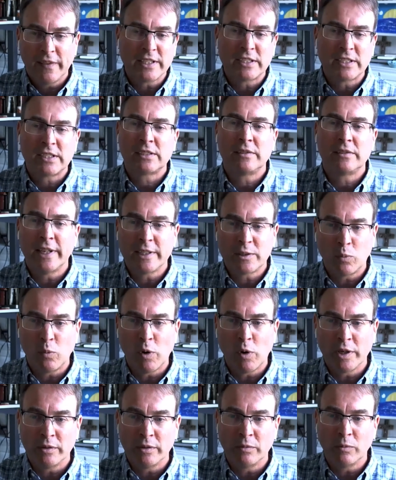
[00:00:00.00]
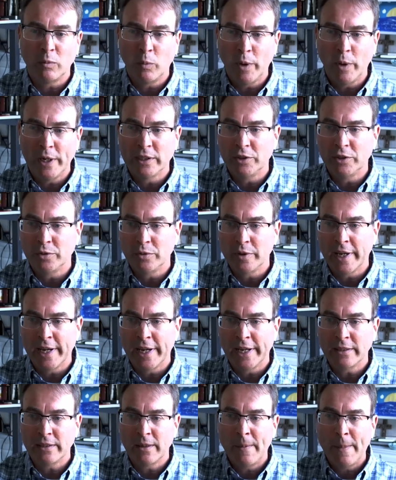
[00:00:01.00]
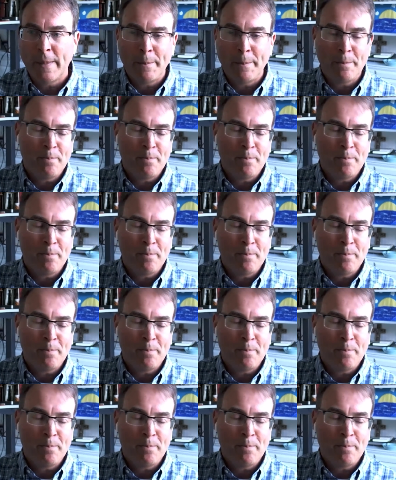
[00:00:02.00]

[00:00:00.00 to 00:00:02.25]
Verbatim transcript: that's that's one way to do that.